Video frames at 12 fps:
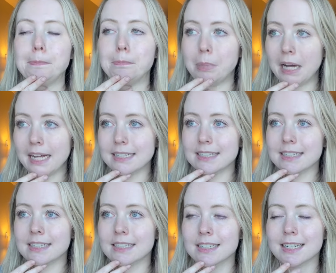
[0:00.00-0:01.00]
But
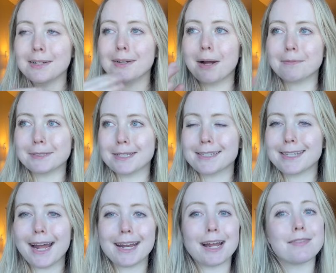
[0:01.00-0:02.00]
I'm really
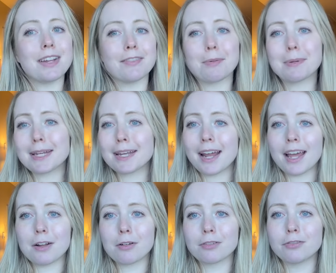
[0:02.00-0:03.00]
excited. I've never been to
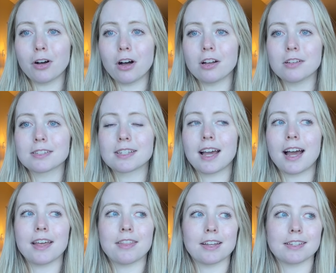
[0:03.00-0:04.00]
Niagara Falls.
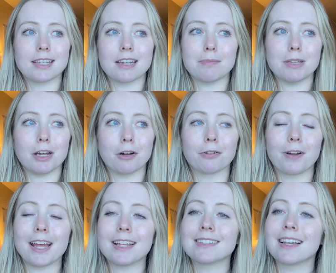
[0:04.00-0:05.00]
I think it's gonna be a
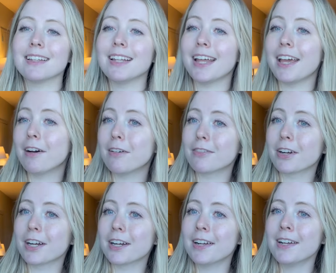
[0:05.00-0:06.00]
great
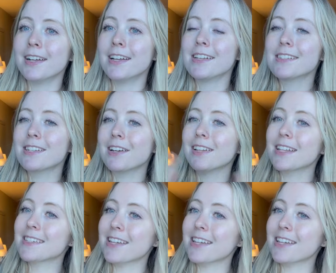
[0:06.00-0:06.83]
layover. So let's